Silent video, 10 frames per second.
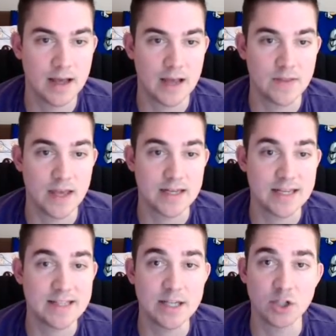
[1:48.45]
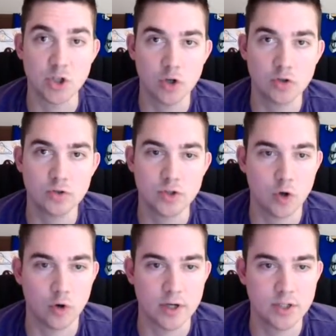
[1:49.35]
And then in the internal
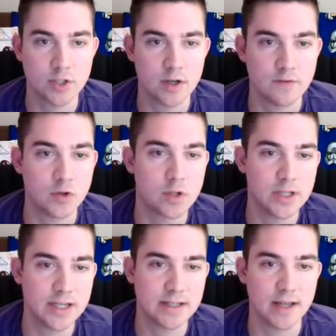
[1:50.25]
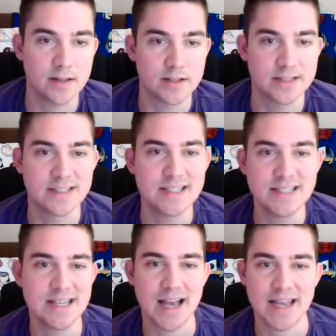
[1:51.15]
storage, if you click into there, this
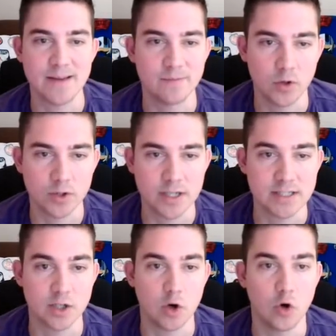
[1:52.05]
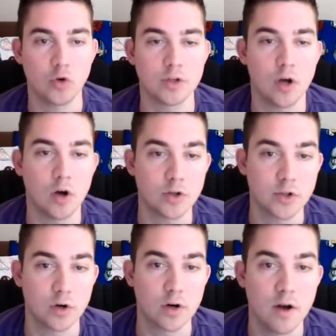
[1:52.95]
DCIM folder is going to hold all
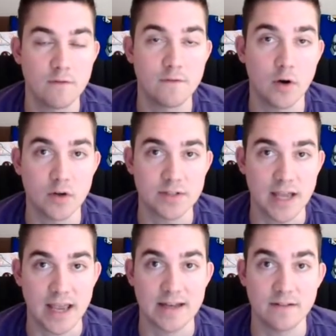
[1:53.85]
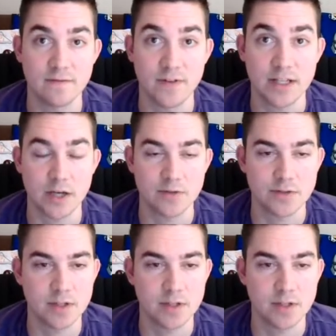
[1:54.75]
your photos and videos.